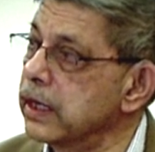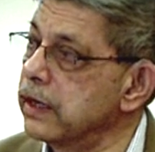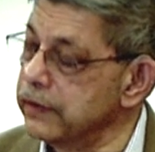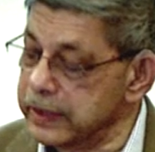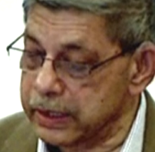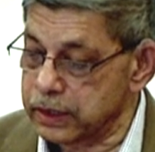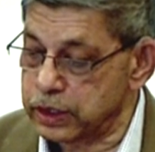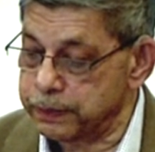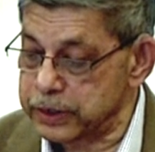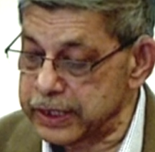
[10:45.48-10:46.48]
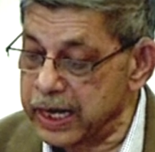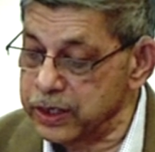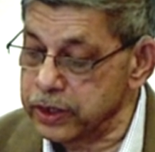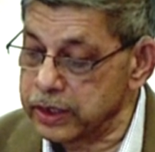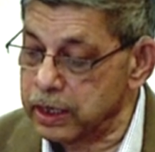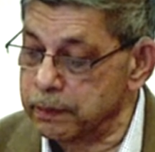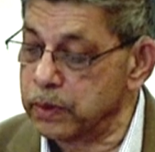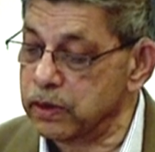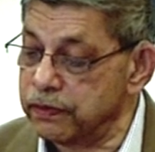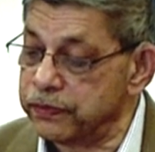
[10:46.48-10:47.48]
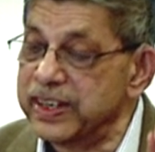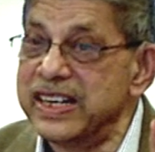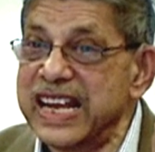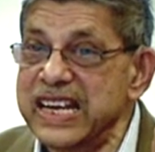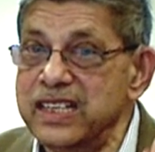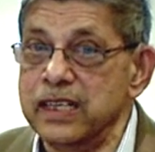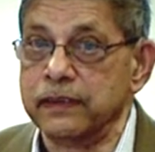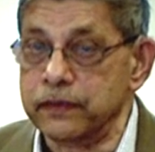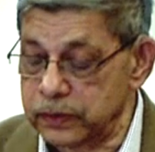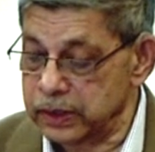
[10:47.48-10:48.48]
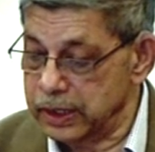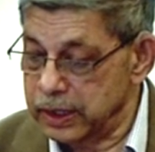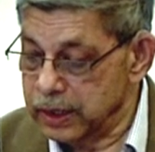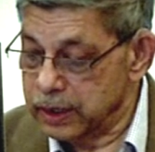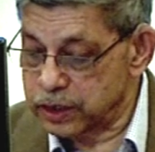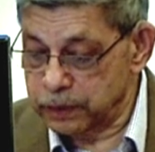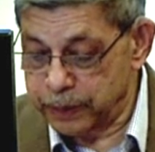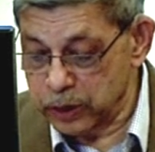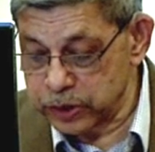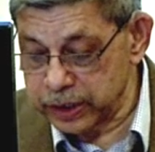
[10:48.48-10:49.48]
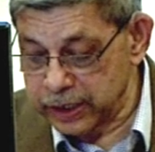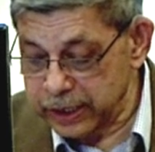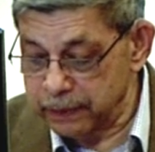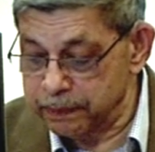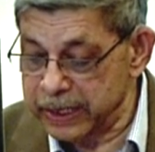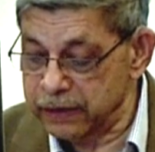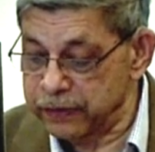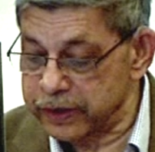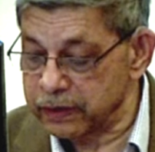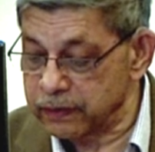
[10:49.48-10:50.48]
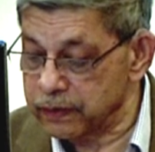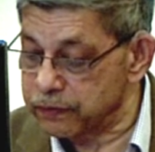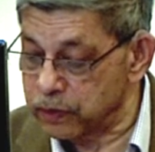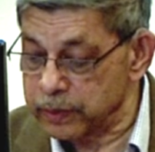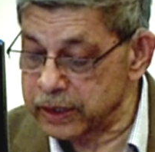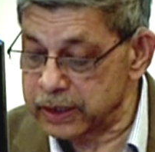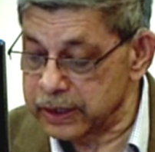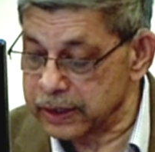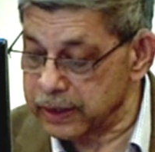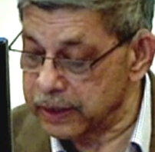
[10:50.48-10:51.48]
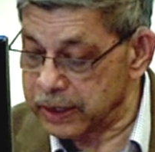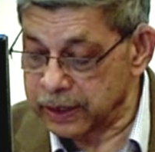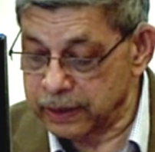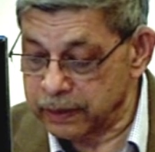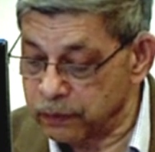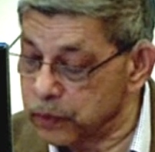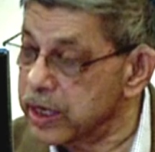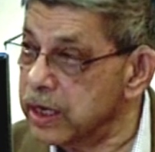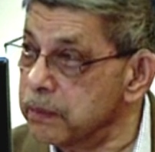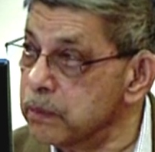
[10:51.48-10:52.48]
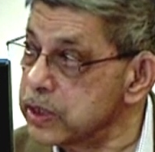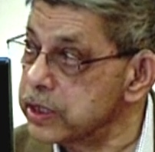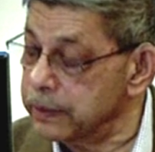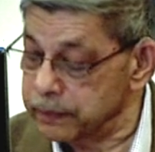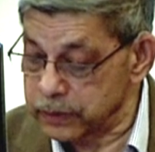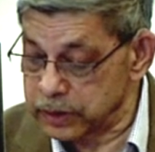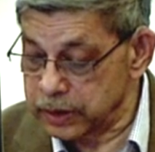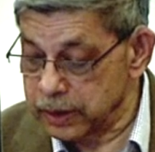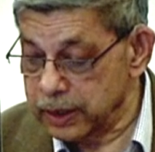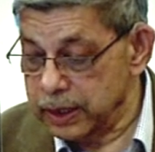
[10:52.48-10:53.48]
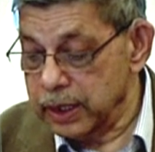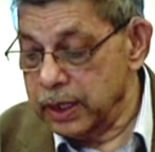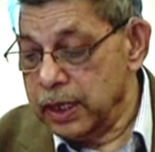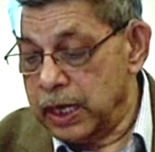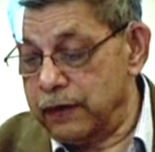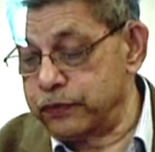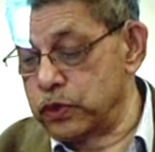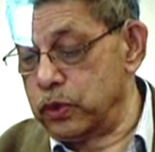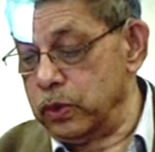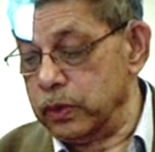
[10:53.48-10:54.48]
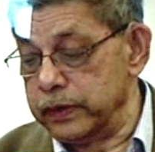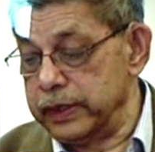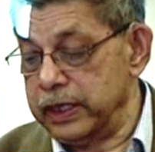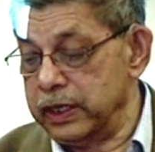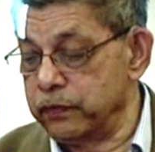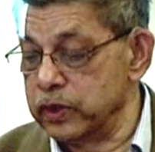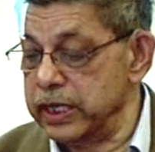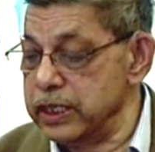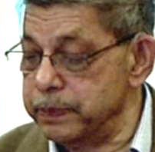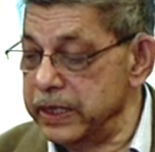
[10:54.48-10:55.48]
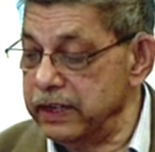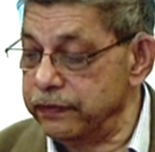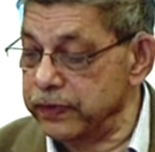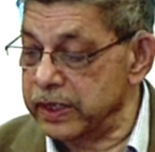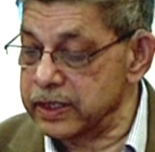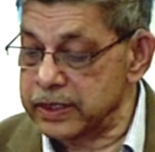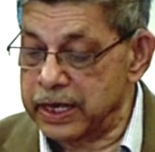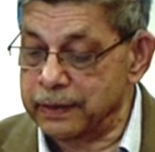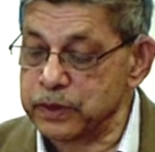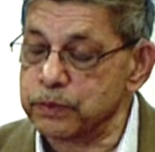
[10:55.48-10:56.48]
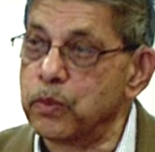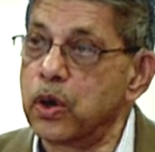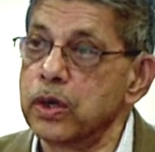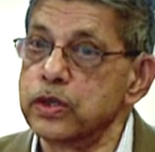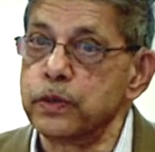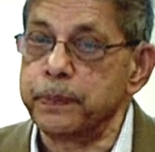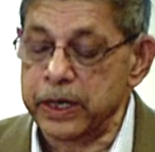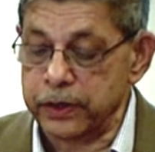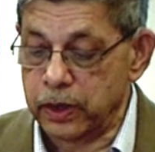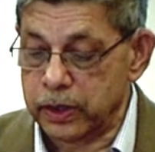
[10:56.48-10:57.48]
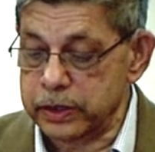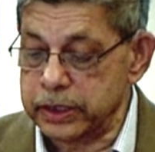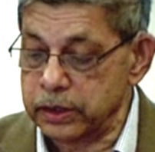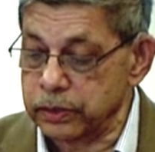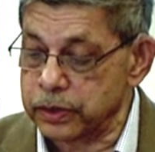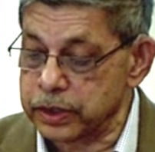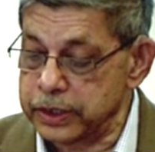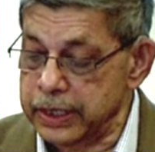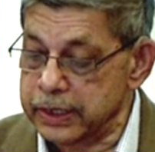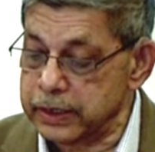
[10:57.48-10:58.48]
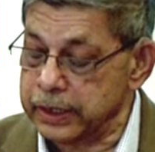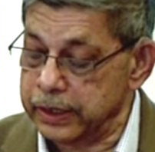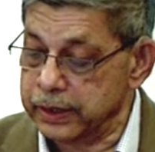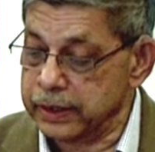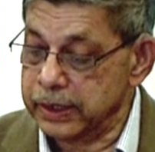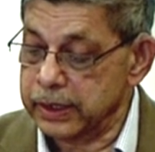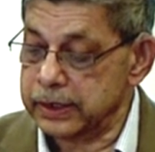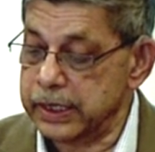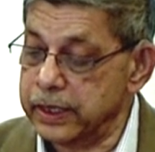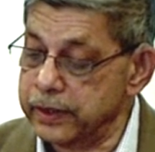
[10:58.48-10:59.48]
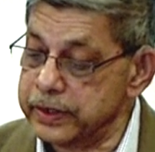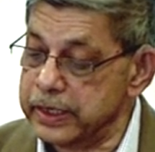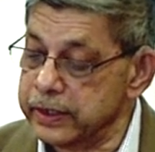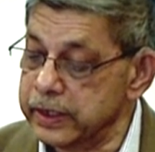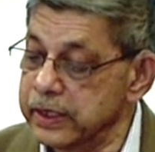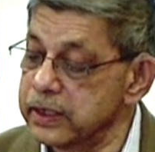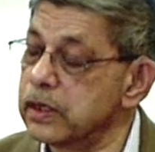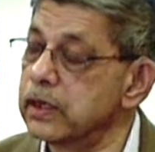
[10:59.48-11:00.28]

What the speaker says: given that a substantial number of natives supposedly benefiting from it were Muslims. After all, it was his belief in Islam's moral superiority to Christianity that had resulted in his